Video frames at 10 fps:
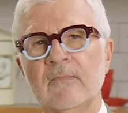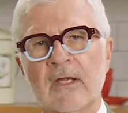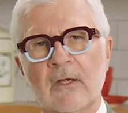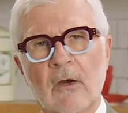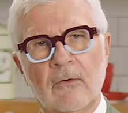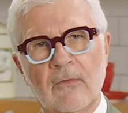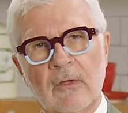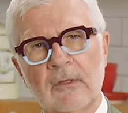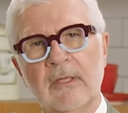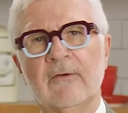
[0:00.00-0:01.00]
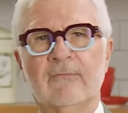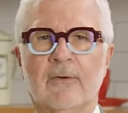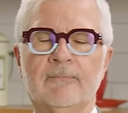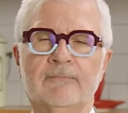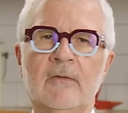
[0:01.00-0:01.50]
They go to the
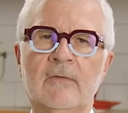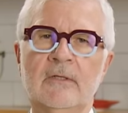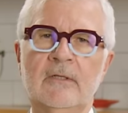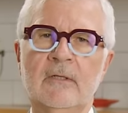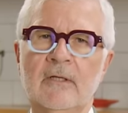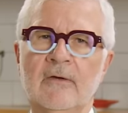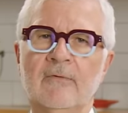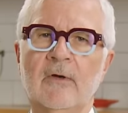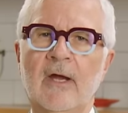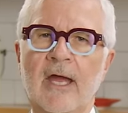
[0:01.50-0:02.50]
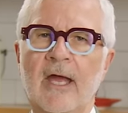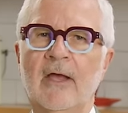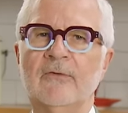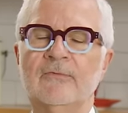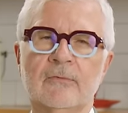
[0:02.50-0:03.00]
liver. The liver
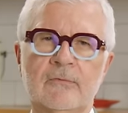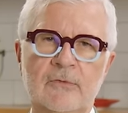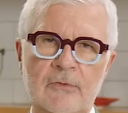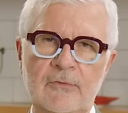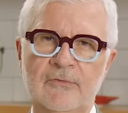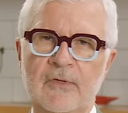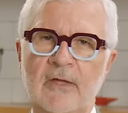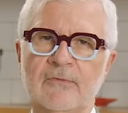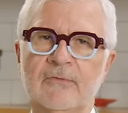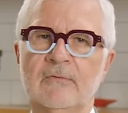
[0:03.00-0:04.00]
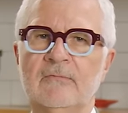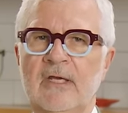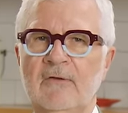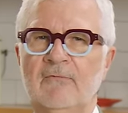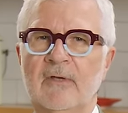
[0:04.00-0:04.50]
has two sets of
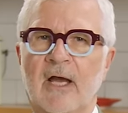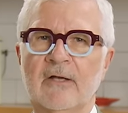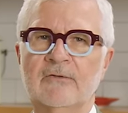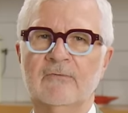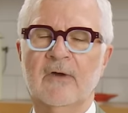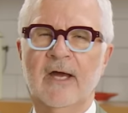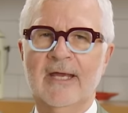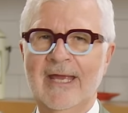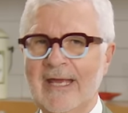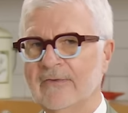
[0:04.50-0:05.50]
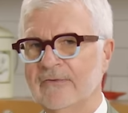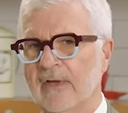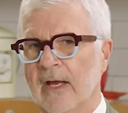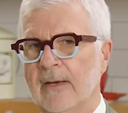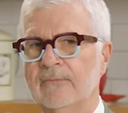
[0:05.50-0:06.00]
detoxifying
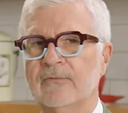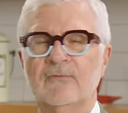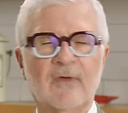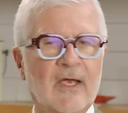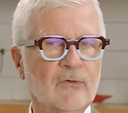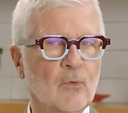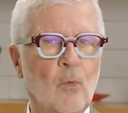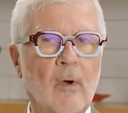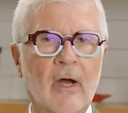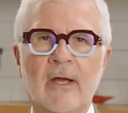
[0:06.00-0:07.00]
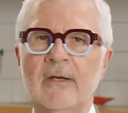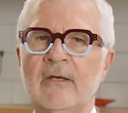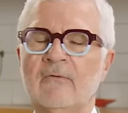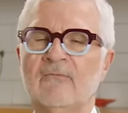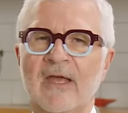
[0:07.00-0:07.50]
enzymes, phase 1
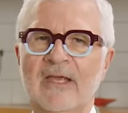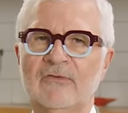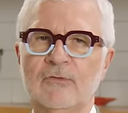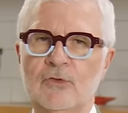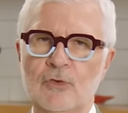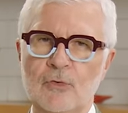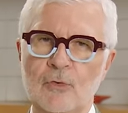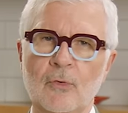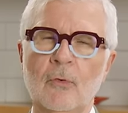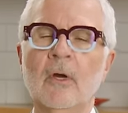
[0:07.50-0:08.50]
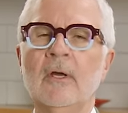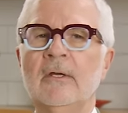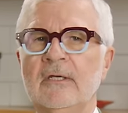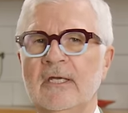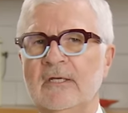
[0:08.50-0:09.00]
and phase 2
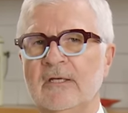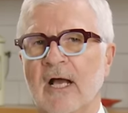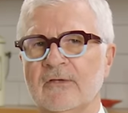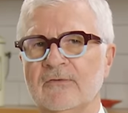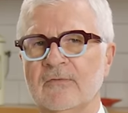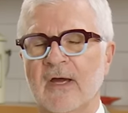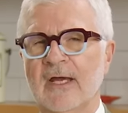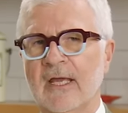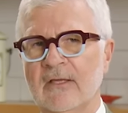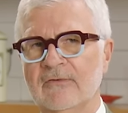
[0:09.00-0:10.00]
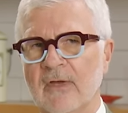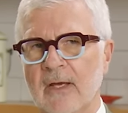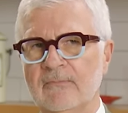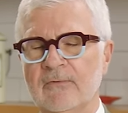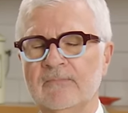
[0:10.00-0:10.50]
detoxifying
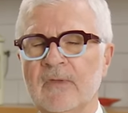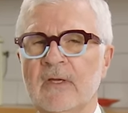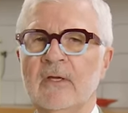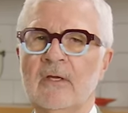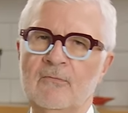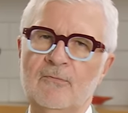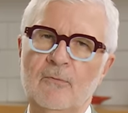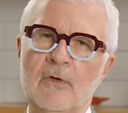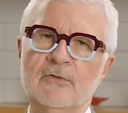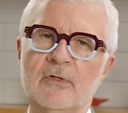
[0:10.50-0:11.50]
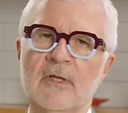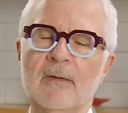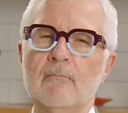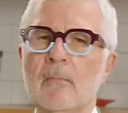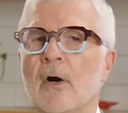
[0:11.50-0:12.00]
enzymes. Unfortunately,
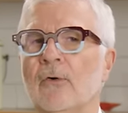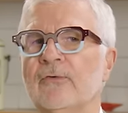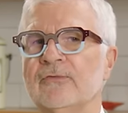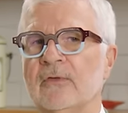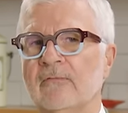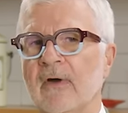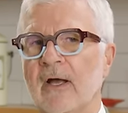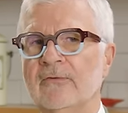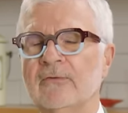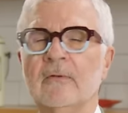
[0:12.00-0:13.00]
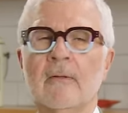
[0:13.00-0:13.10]
most of us